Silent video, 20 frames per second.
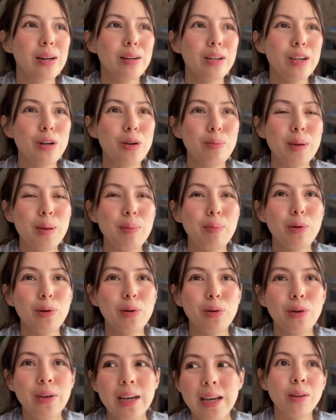you know,
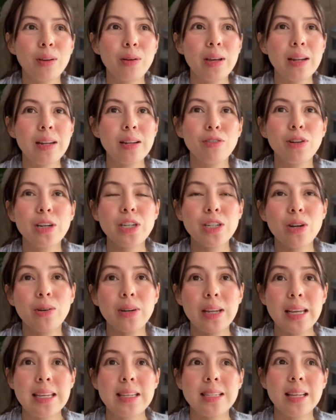people can reach
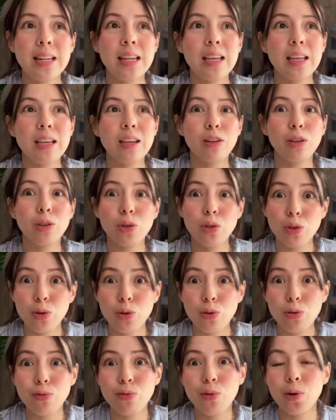out easily to
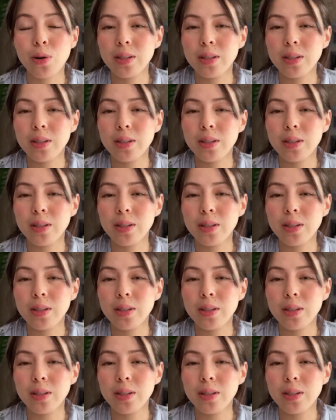you for